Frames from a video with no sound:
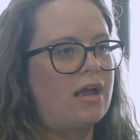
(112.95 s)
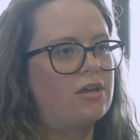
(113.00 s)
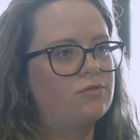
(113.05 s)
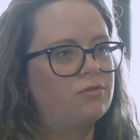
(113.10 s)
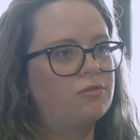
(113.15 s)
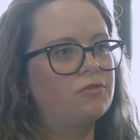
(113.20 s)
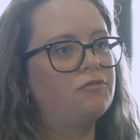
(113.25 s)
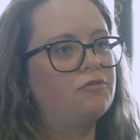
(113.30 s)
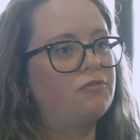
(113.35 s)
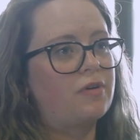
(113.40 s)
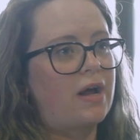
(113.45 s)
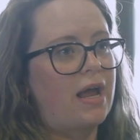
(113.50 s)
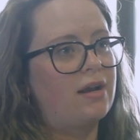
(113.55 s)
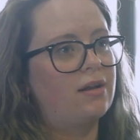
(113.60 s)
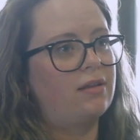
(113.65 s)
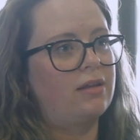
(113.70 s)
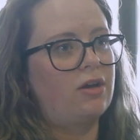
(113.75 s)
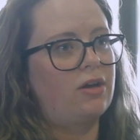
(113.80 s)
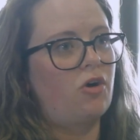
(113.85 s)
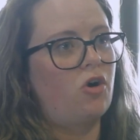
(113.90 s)
eyes were
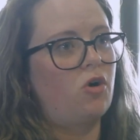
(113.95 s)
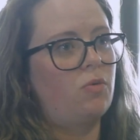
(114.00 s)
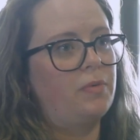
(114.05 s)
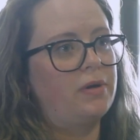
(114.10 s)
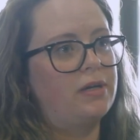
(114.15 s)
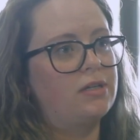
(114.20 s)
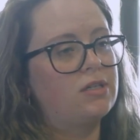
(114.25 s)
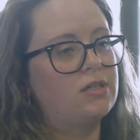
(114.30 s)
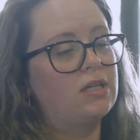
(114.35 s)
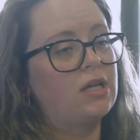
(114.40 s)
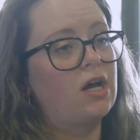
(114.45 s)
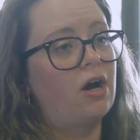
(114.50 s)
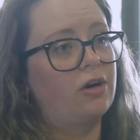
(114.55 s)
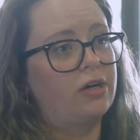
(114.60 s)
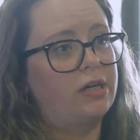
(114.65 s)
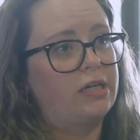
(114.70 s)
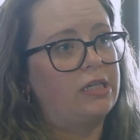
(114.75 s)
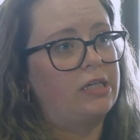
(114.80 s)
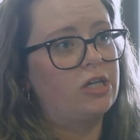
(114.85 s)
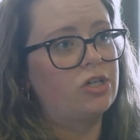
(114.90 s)
finally open to the
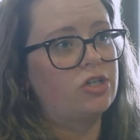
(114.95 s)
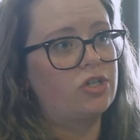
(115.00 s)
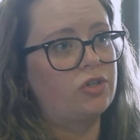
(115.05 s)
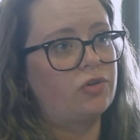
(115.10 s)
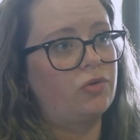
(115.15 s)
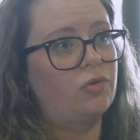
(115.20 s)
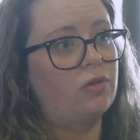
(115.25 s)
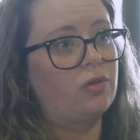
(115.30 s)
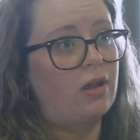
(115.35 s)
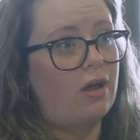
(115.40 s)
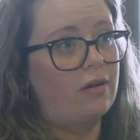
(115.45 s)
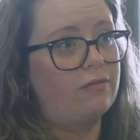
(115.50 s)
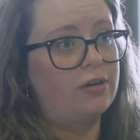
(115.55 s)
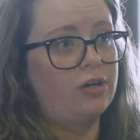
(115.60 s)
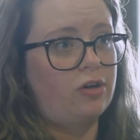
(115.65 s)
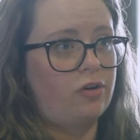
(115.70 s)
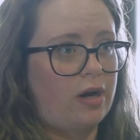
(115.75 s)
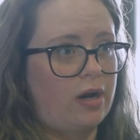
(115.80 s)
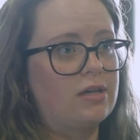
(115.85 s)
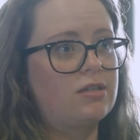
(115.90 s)
unconditional love
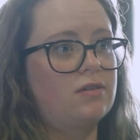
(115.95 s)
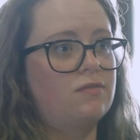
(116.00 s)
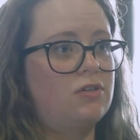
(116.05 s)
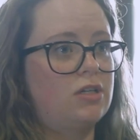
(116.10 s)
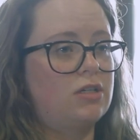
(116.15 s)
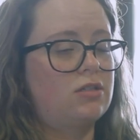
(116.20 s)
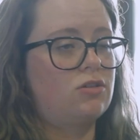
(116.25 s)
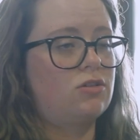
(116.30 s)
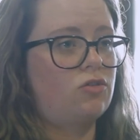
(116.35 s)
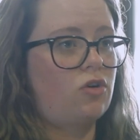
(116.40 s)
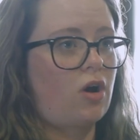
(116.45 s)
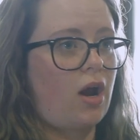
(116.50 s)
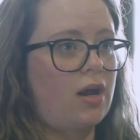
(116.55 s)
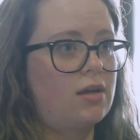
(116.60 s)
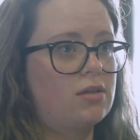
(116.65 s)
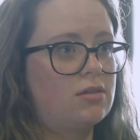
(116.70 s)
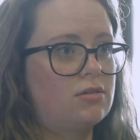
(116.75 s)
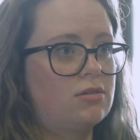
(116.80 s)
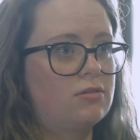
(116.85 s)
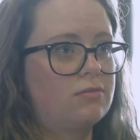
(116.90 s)
and grace of Jesus
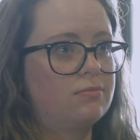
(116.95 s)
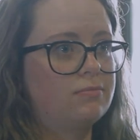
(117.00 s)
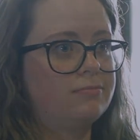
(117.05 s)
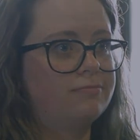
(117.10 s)
Christ.